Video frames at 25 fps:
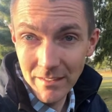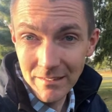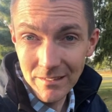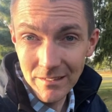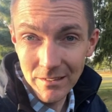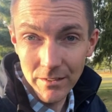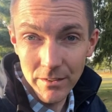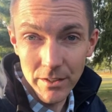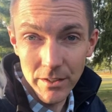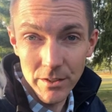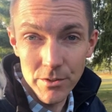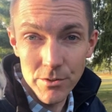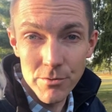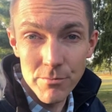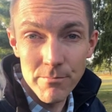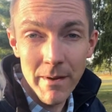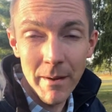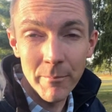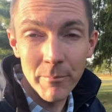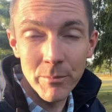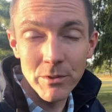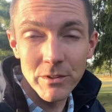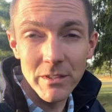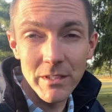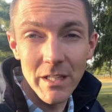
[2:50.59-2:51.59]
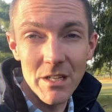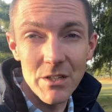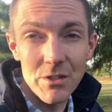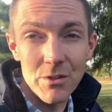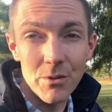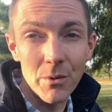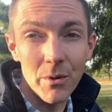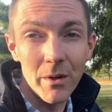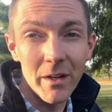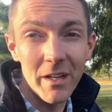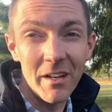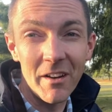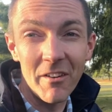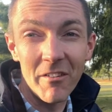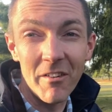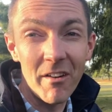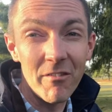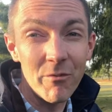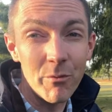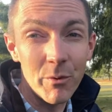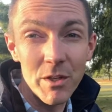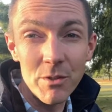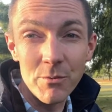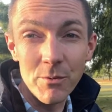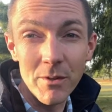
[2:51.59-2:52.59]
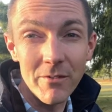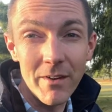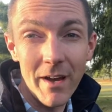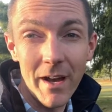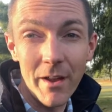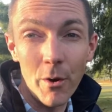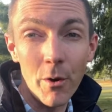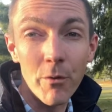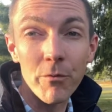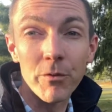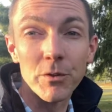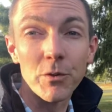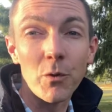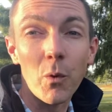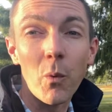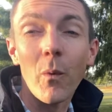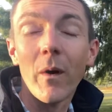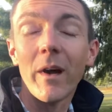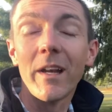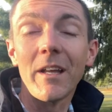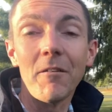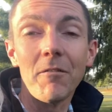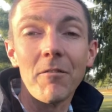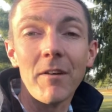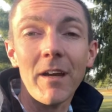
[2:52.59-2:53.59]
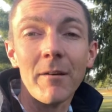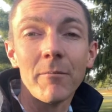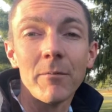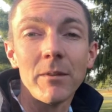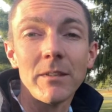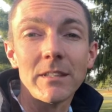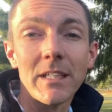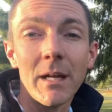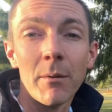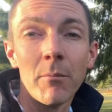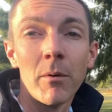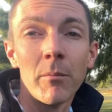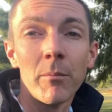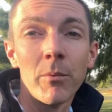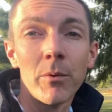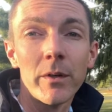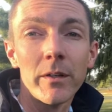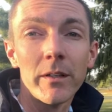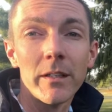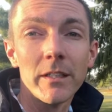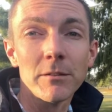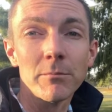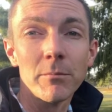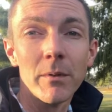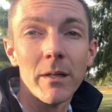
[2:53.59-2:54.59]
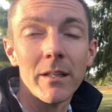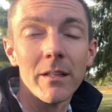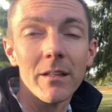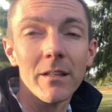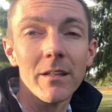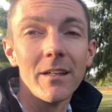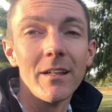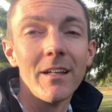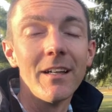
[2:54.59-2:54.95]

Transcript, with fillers: So the new members that join, of which we've had over 20 families come on board this month,